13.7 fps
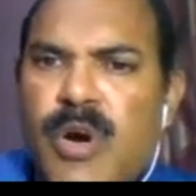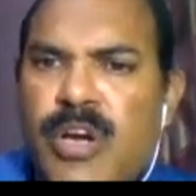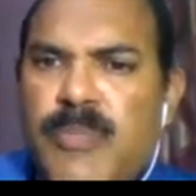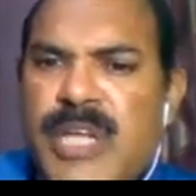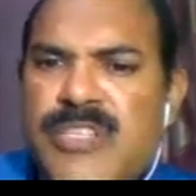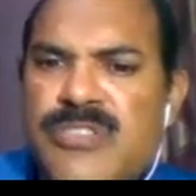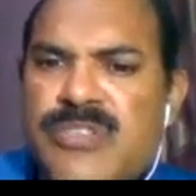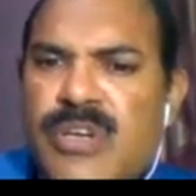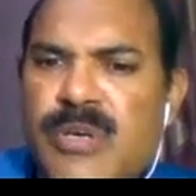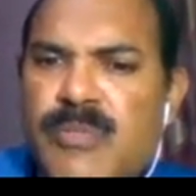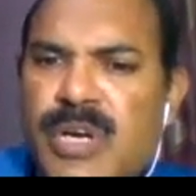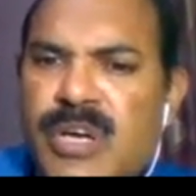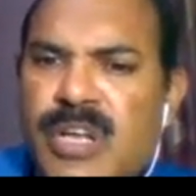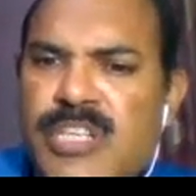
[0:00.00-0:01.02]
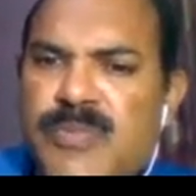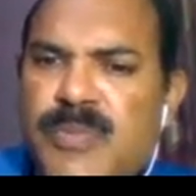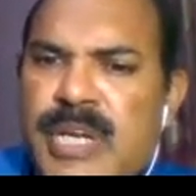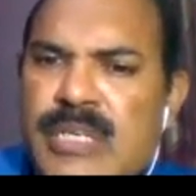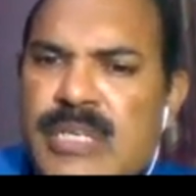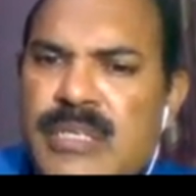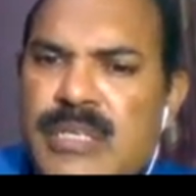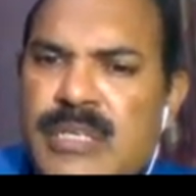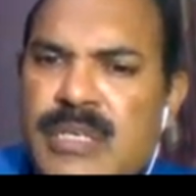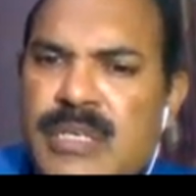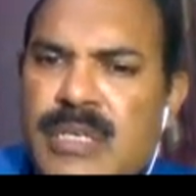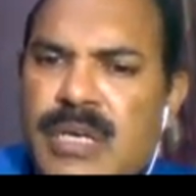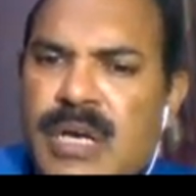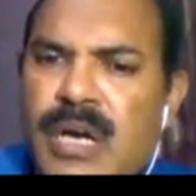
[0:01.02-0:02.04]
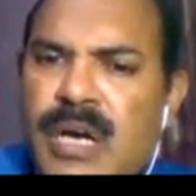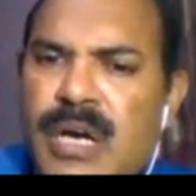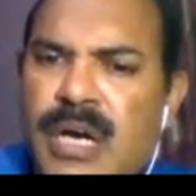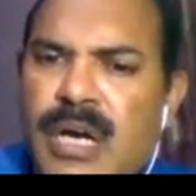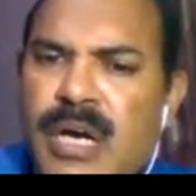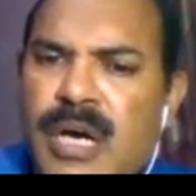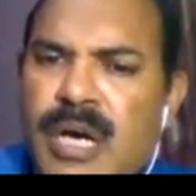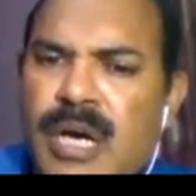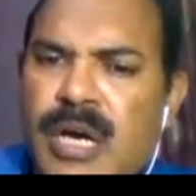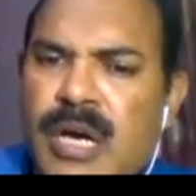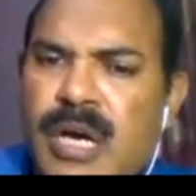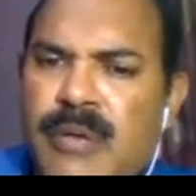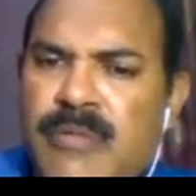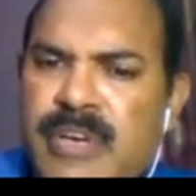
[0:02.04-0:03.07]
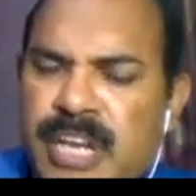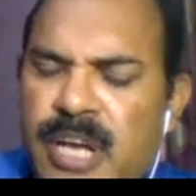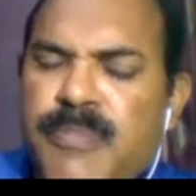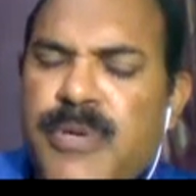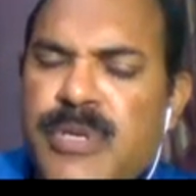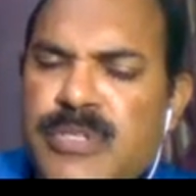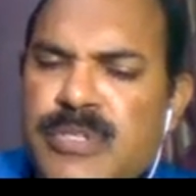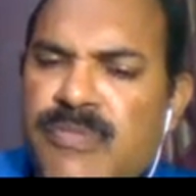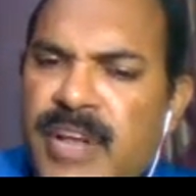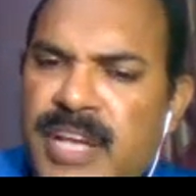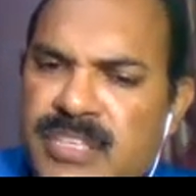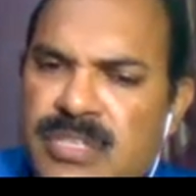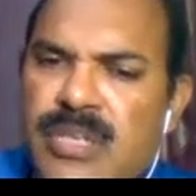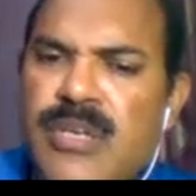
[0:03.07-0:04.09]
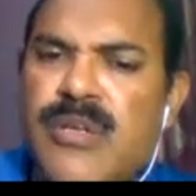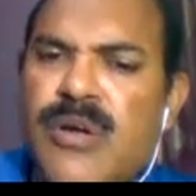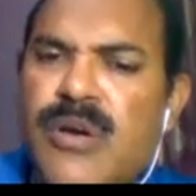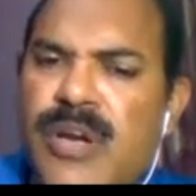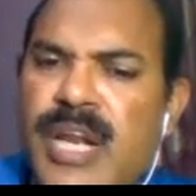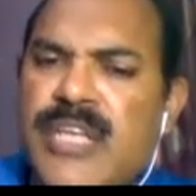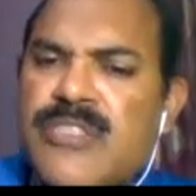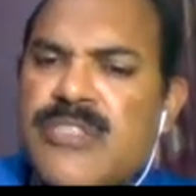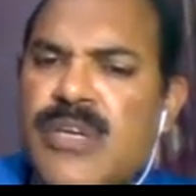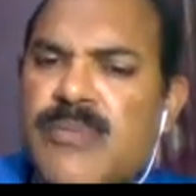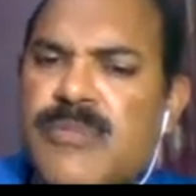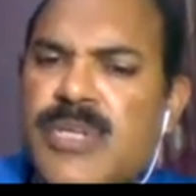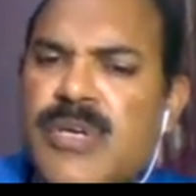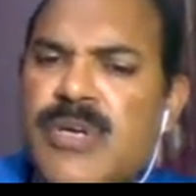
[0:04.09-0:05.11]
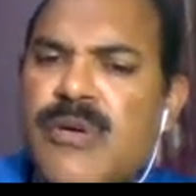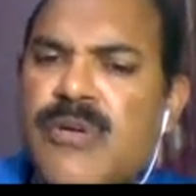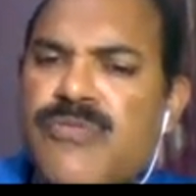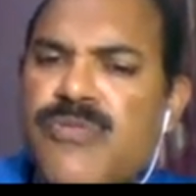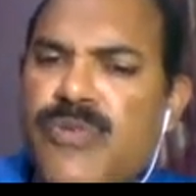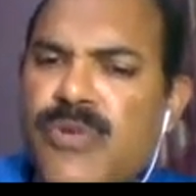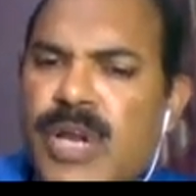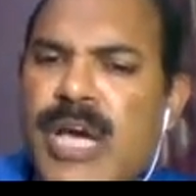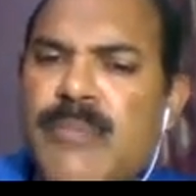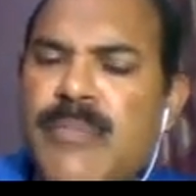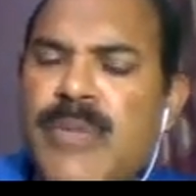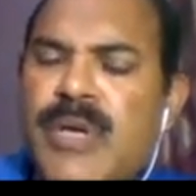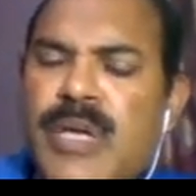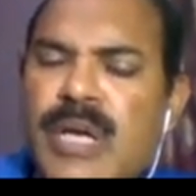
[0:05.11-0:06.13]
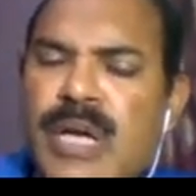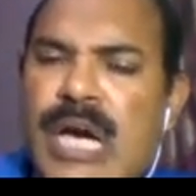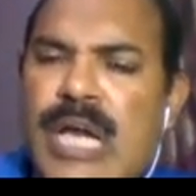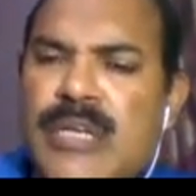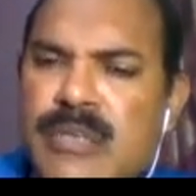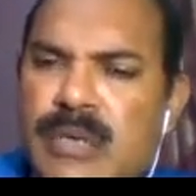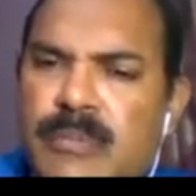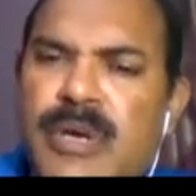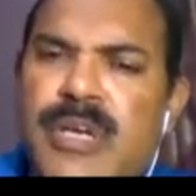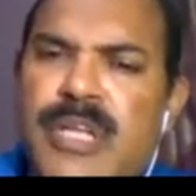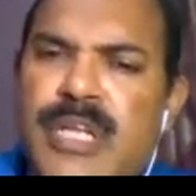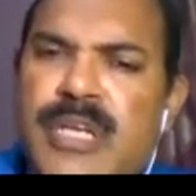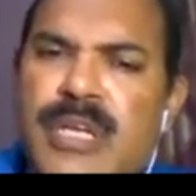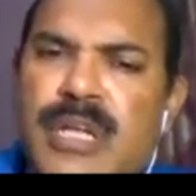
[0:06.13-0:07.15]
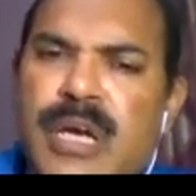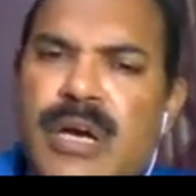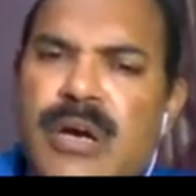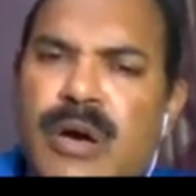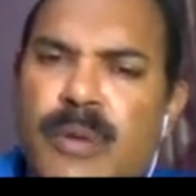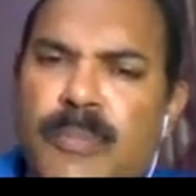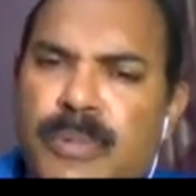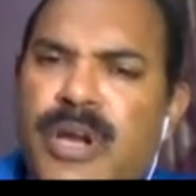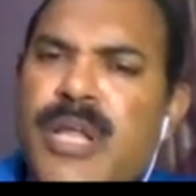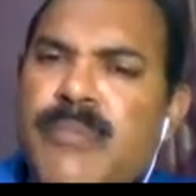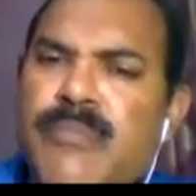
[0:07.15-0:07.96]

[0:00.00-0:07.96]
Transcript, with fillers: Volkmann's turnbuckle Spine uh, very often the flexion contracture of the forearm are common in uh, upper